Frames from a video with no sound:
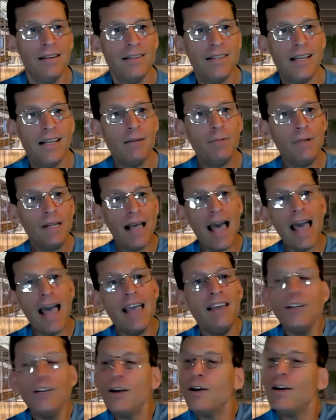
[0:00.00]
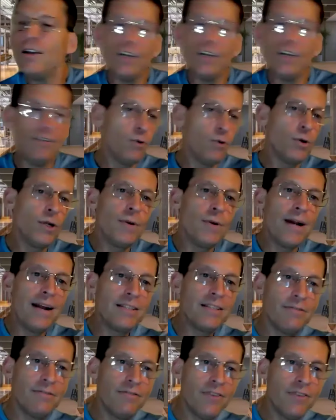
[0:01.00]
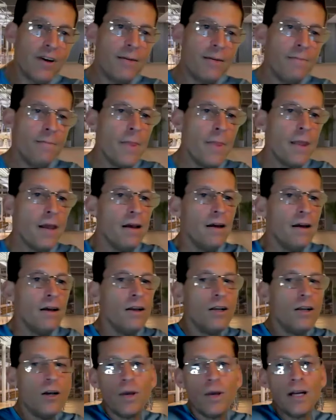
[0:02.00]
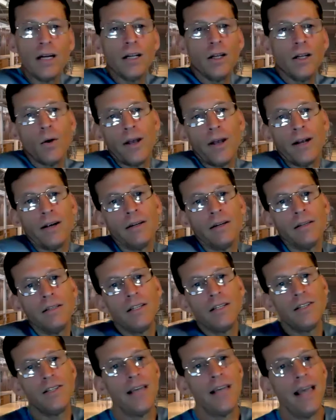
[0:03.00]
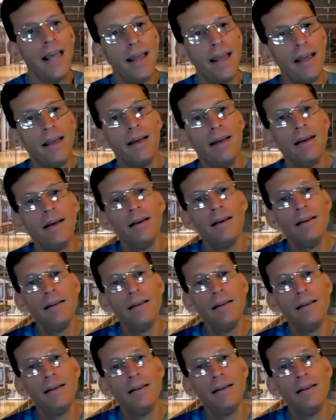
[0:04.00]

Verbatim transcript: Send them, a, and, you know, if you really want to have some fun, go get a lawyer to say,